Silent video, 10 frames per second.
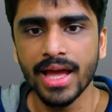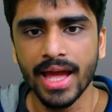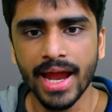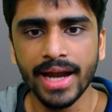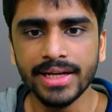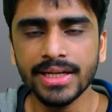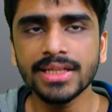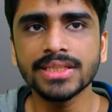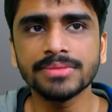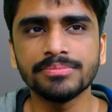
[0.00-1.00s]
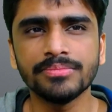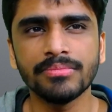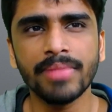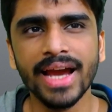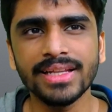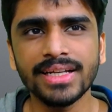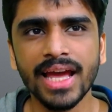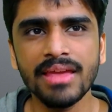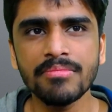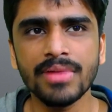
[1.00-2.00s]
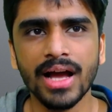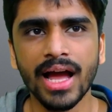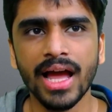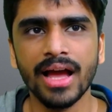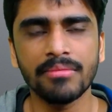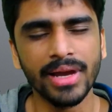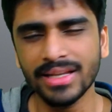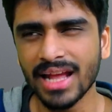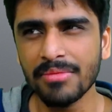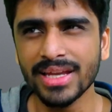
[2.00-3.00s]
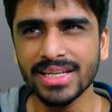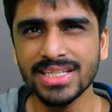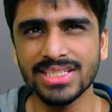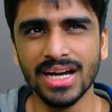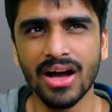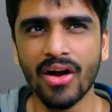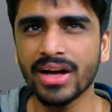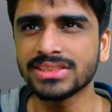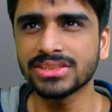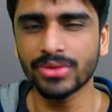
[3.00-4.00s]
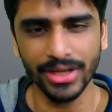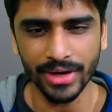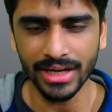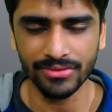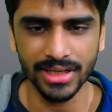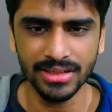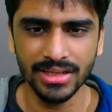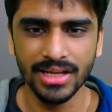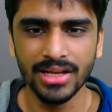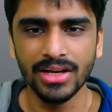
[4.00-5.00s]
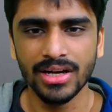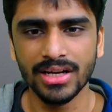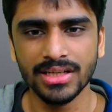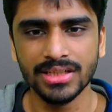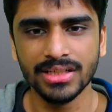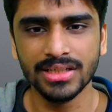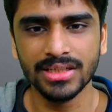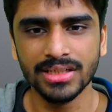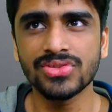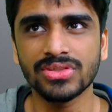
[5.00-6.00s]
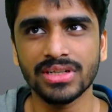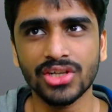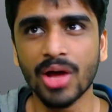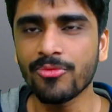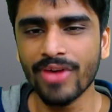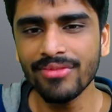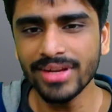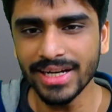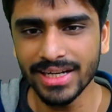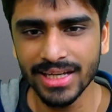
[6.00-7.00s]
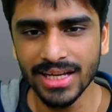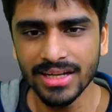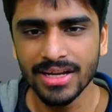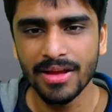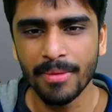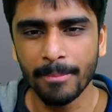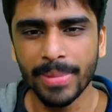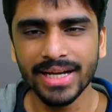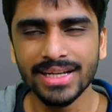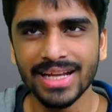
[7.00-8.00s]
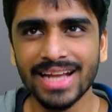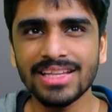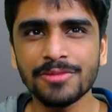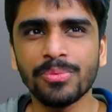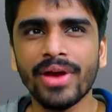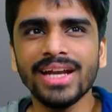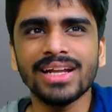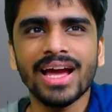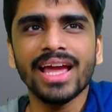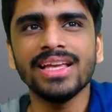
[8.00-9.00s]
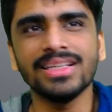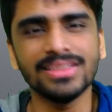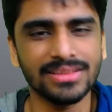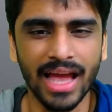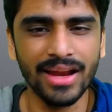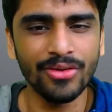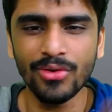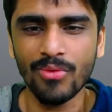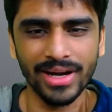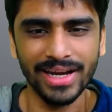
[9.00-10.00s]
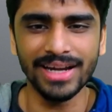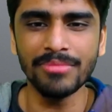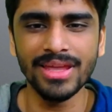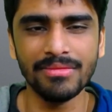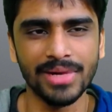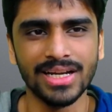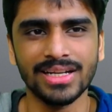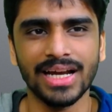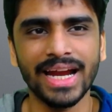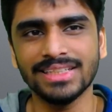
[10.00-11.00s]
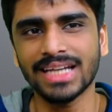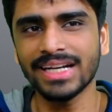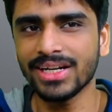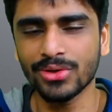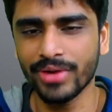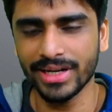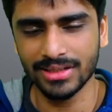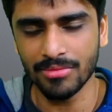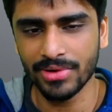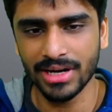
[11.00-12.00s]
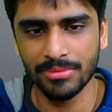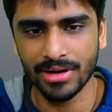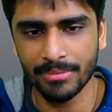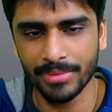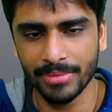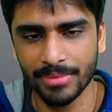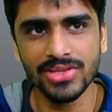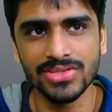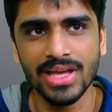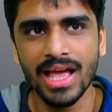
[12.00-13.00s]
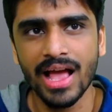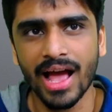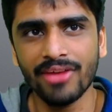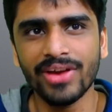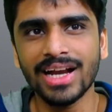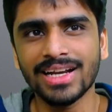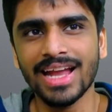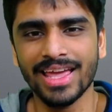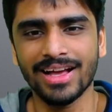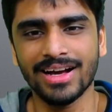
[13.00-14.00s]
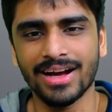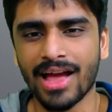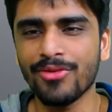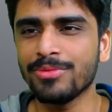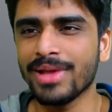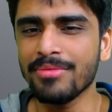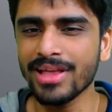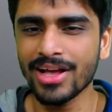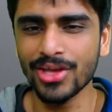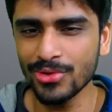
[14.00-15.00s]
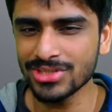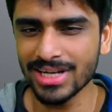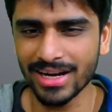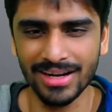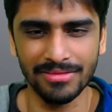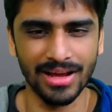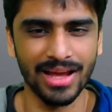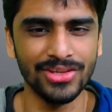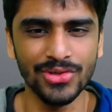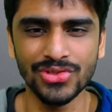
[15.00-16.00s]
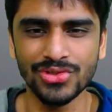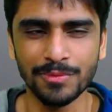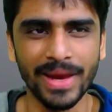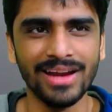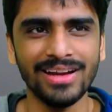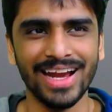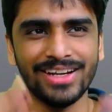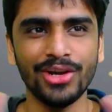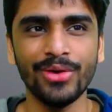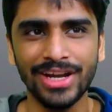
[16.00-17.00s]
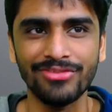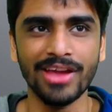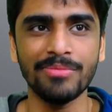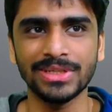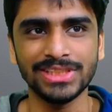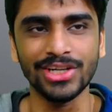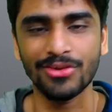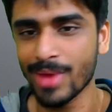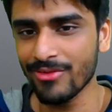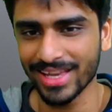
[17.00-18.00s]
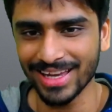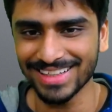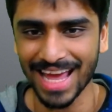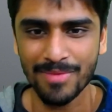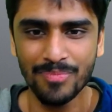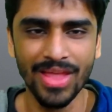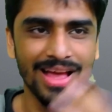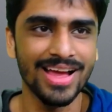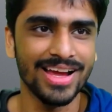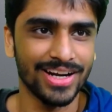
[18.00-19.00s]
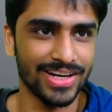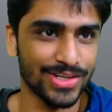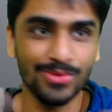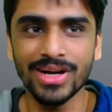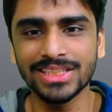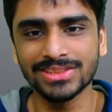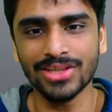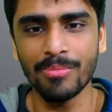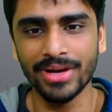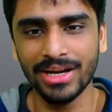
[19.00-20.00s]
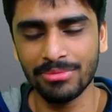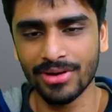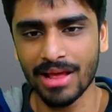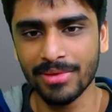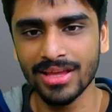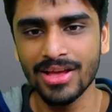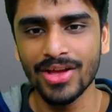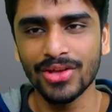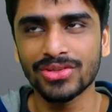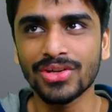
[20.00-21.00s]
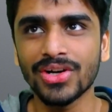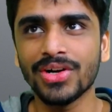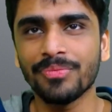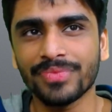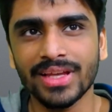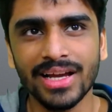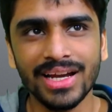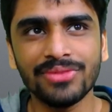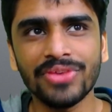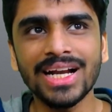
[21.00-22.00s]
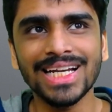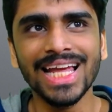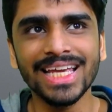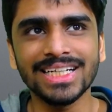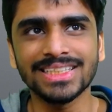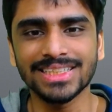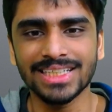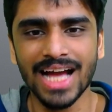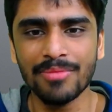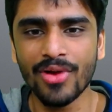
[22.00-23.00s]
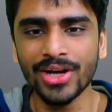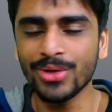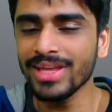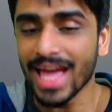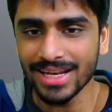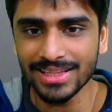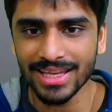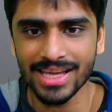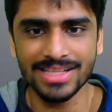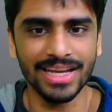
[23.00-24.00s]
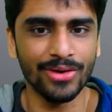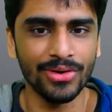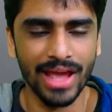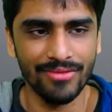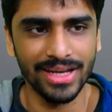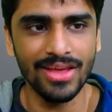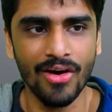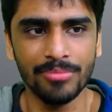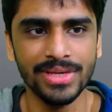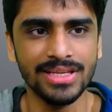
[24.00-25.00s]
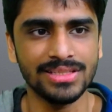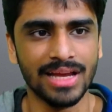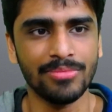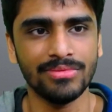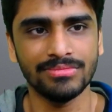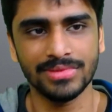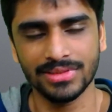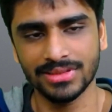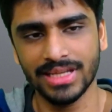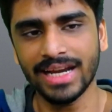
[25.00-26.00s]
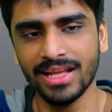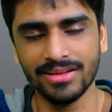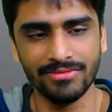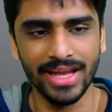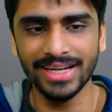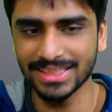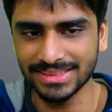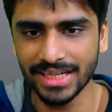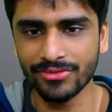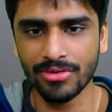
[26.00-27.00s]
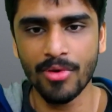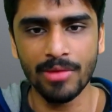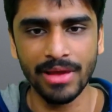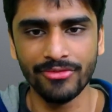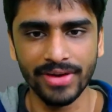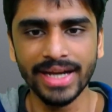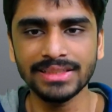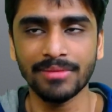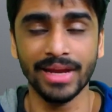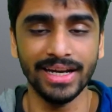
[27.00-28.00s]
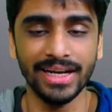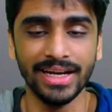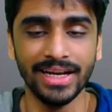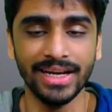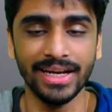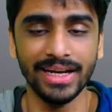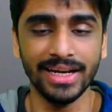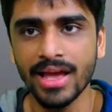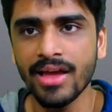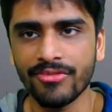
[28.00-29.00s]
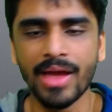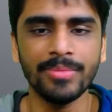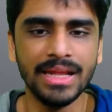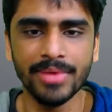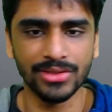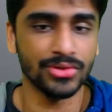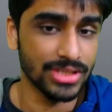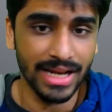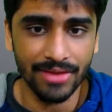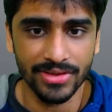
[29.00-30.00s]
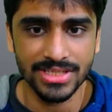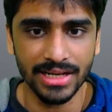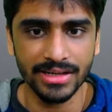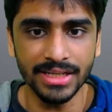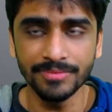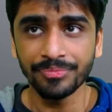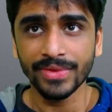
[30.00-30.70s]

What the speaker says: And by the time I reached August 2021, I was top 5 in India, but at this point I don't know what hit me, but I decided to quit competitive programming because I felt like I was becoming a huge nerd. I used to spend 80-85% of my waking time towards competitive programming, so it felt like I'm not doing anything else. I don't have any hobbies. I'm getting very distant from all my friends. I'm getting distant from my family, my social life in general.